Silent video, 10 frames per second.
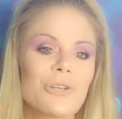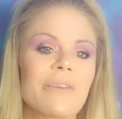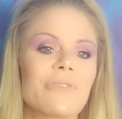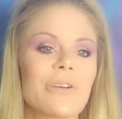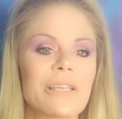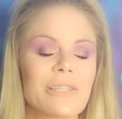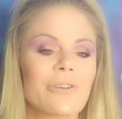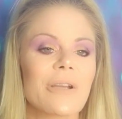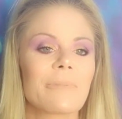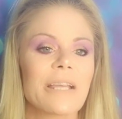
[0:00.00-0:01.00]
leave your
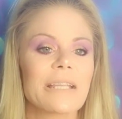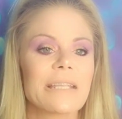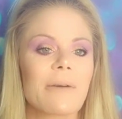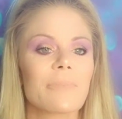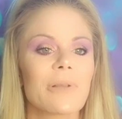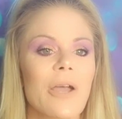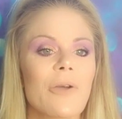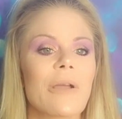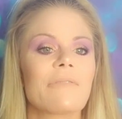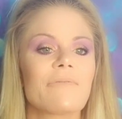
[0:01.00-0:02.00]
Instagram link down
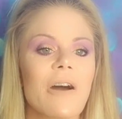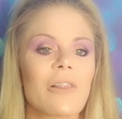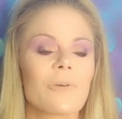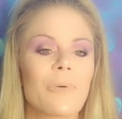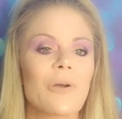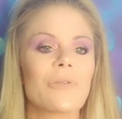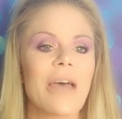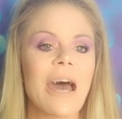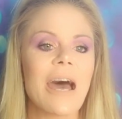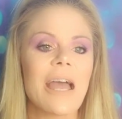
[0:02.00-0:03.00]
below and follow
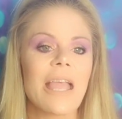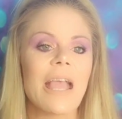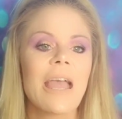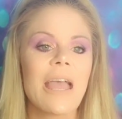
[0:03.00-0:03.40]
both I